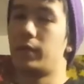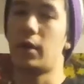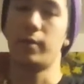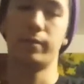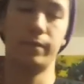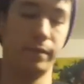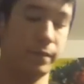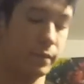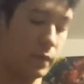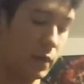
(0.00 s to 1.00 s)
Okay,
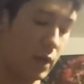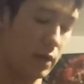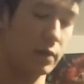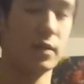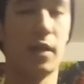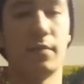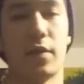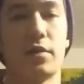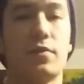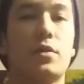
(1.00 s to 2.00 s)
same
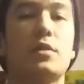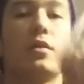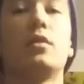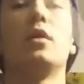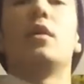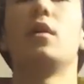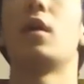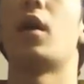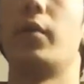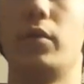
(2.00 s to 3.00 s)
vice versa.
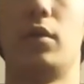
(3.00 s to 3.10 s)
I would